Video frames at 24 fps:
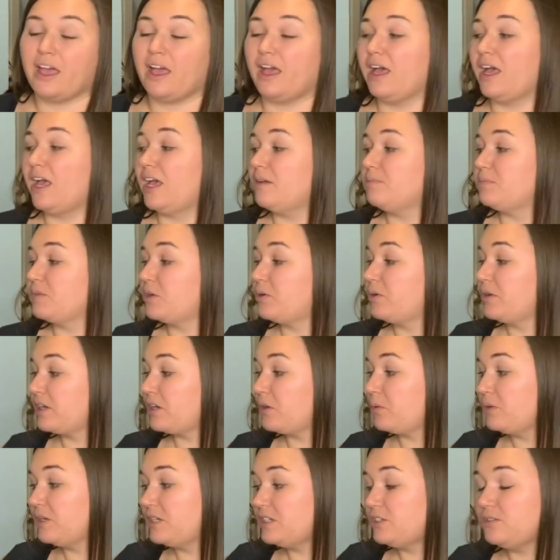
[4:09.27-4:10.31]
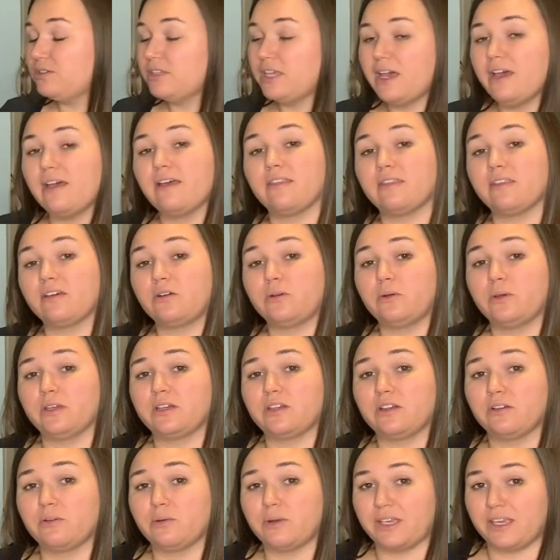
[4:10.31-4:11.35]
The quicker we do that, the
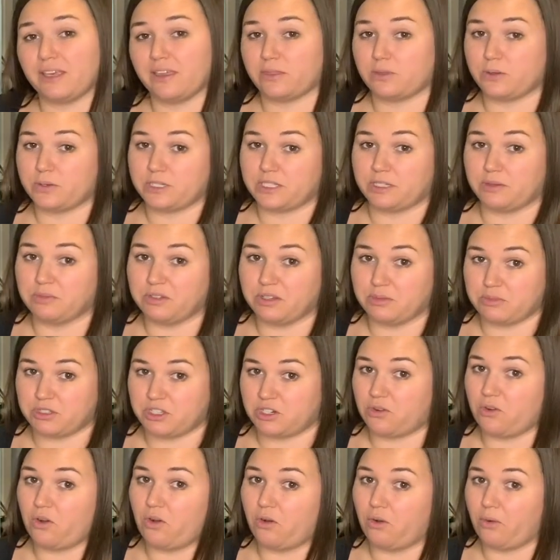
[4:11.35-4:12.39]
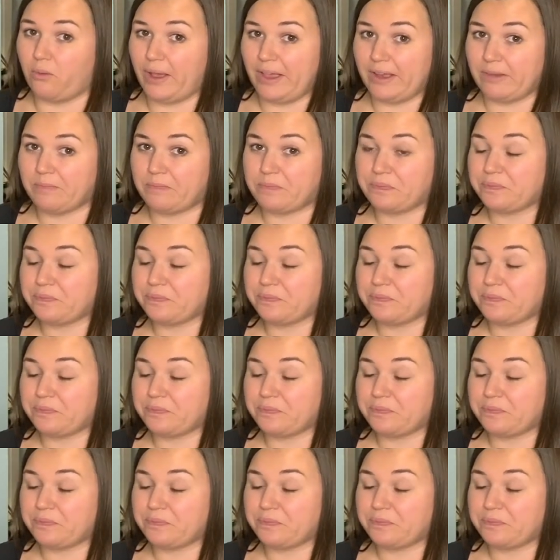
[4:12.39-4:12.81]
quicker we can get those symptoms to go away.